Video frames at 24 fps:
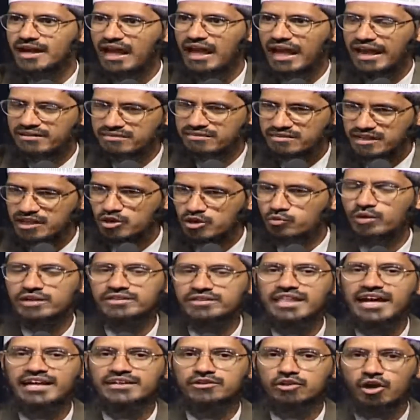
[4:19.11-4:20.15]
and see to it
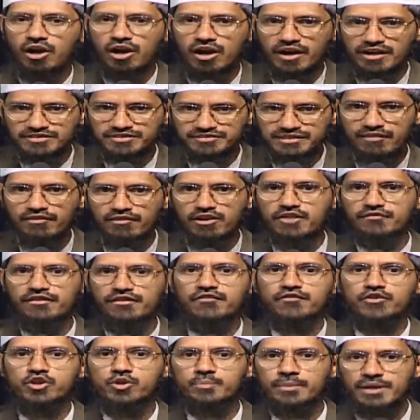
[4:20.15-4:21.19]
that tolerance level of
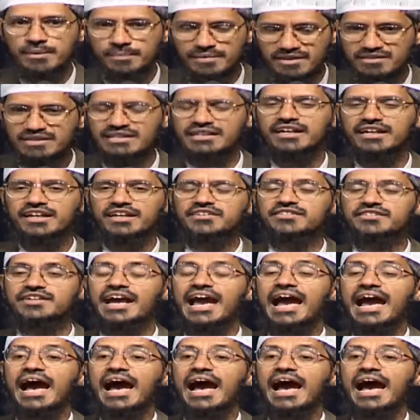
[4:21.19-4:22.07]
every human being is increased.